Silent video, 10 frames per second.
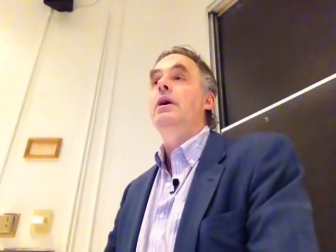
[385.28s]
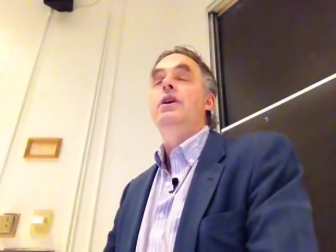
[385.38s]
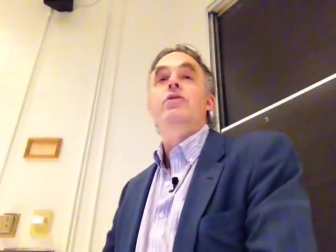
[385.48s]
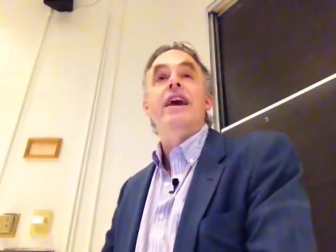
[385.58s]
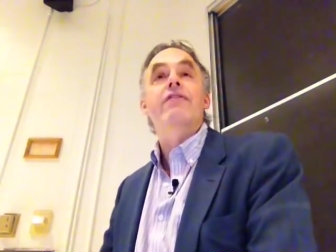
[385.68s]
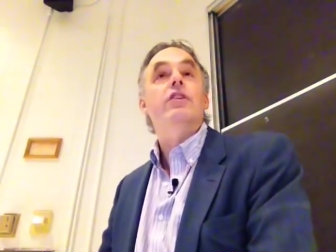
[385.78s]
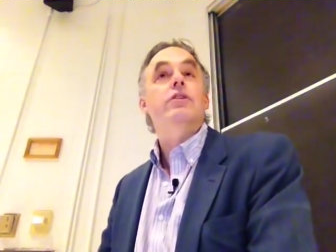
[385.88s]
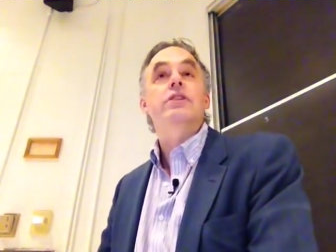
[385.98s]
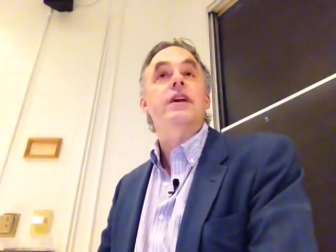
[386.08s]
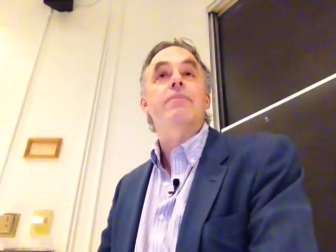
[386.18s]
You never
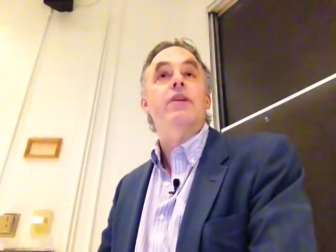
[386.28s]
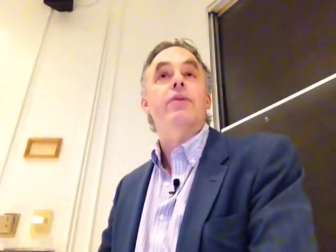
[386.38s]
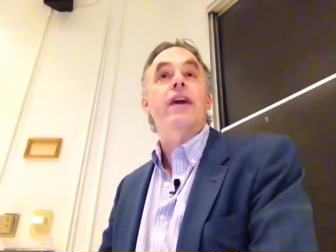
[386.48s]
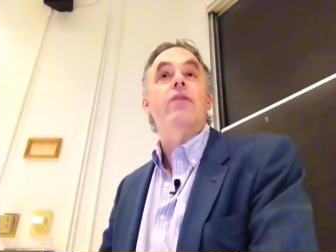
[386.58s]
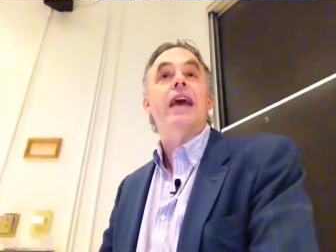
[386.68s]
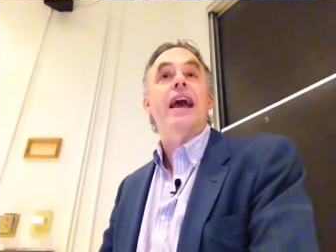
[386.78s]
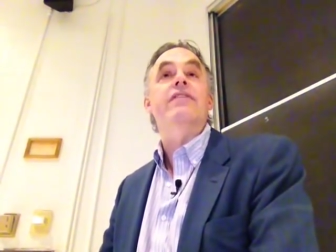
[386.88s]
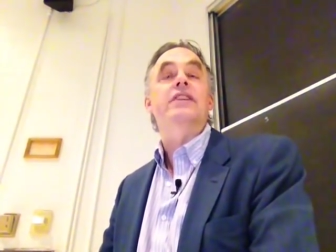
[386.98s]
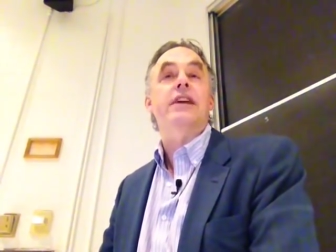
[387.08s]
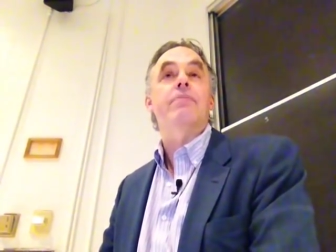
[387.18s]
learn something without
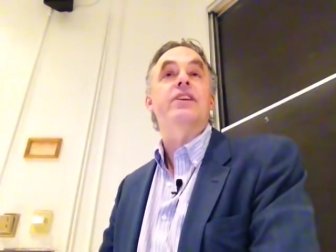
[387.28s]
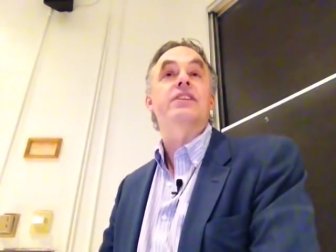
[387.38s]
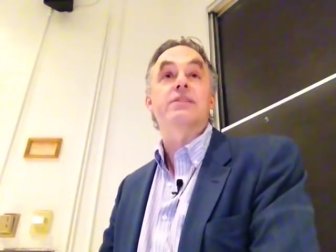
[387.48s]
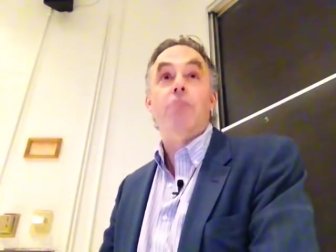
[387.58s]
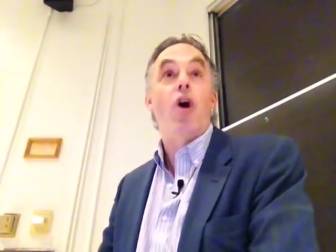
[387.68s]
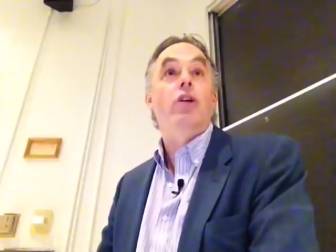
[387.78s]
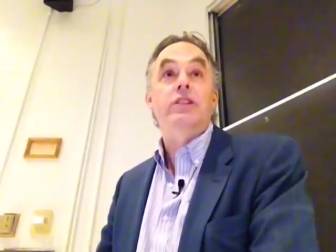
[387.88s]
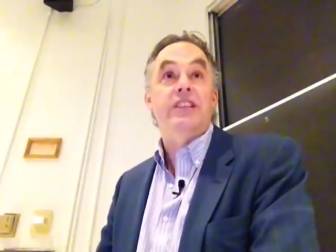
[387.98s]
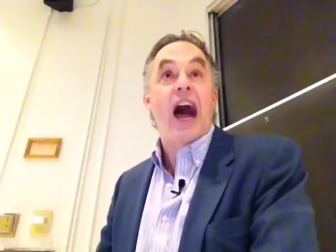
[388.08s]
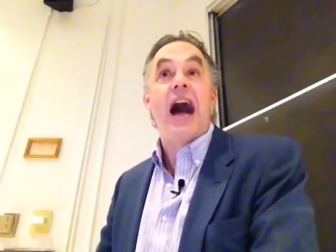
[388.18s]
having something
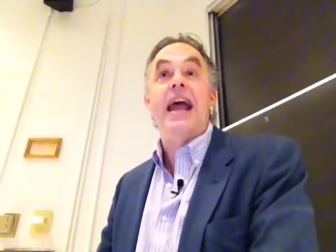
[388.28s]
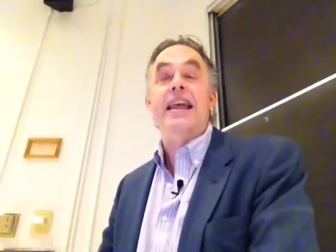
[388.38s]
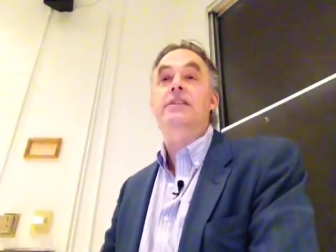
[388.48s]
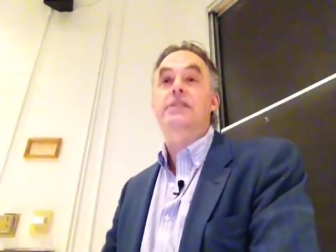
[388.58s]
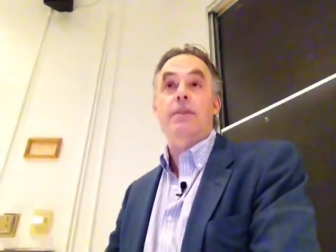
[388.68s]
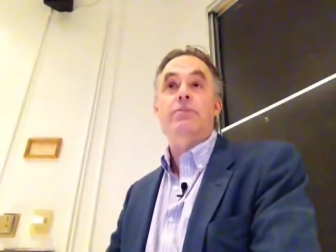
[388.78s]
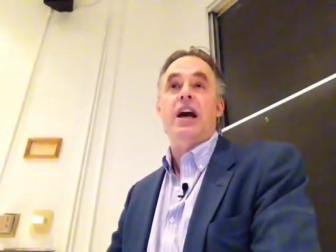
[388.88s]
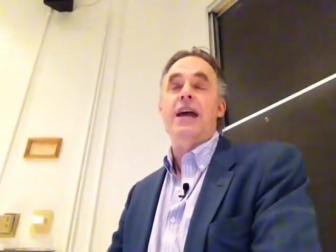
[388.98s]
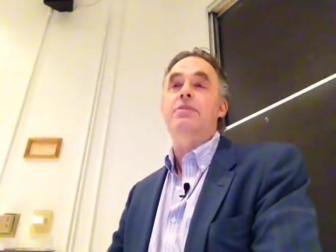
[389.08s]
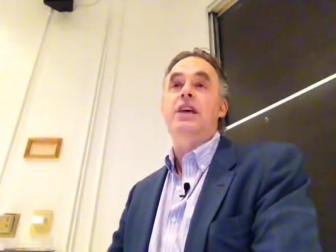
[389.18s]
small die. And
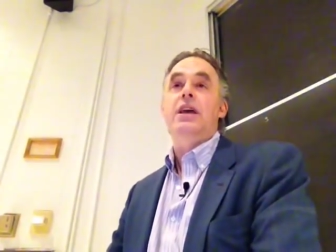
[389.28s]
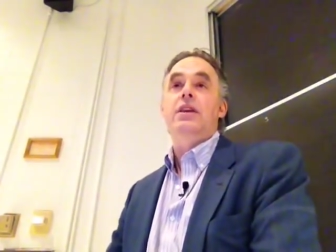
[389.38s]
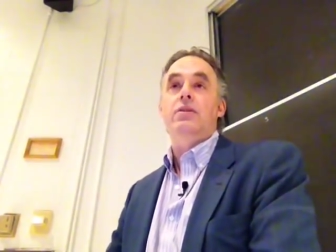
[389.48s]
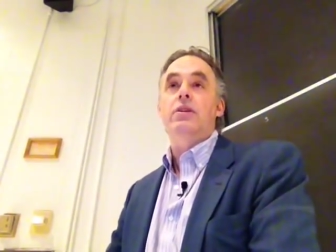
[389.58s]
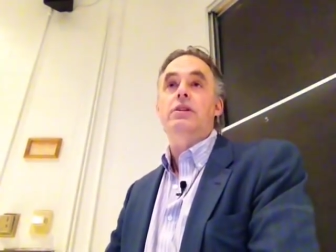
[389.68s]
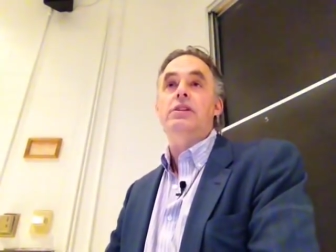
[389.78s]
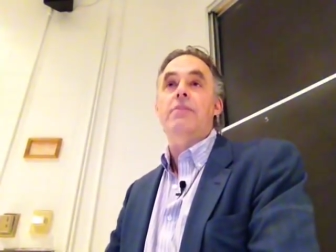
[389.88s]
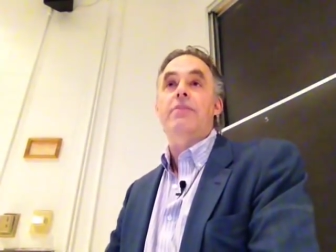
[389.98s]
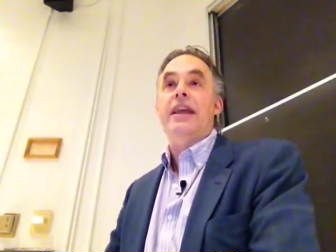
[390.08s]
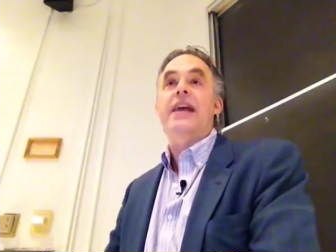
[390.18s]
sometimes you learn
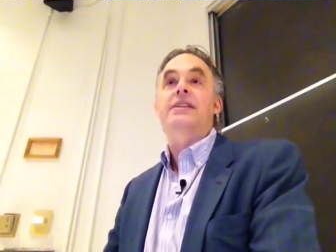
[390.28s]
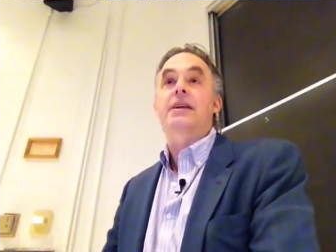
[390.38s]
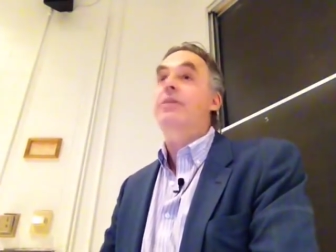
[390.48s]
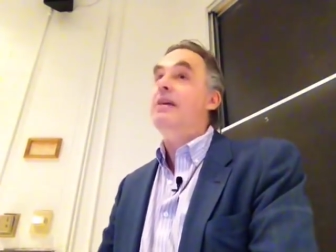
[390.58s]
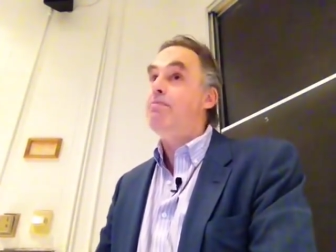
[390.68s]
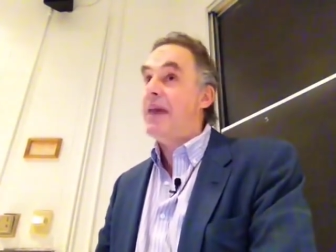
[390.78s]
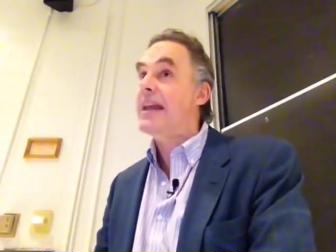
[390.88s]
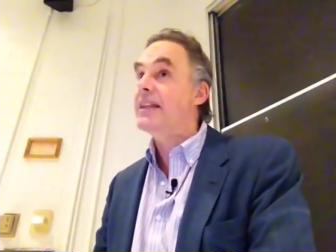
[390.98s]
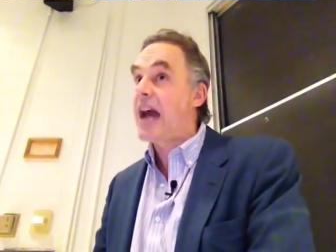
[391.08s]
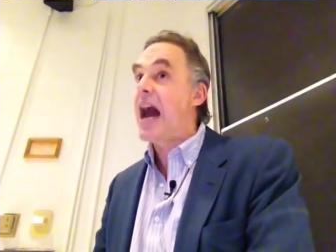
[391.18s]
something and something
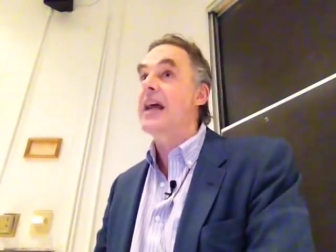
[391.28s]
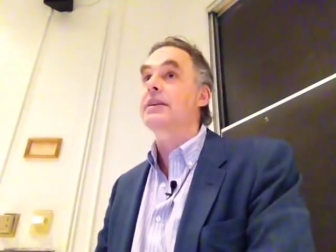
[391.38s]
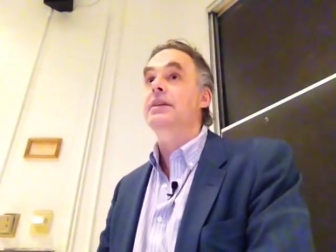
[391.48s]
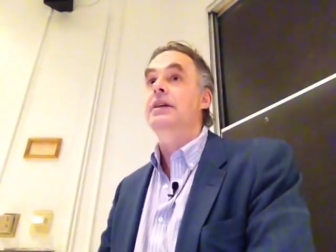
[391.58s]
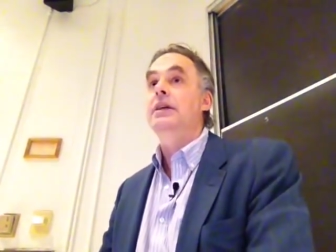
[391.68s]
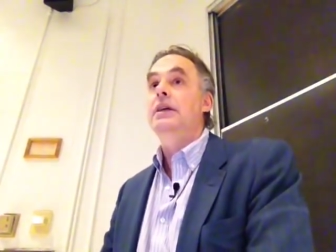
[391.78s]
big dies.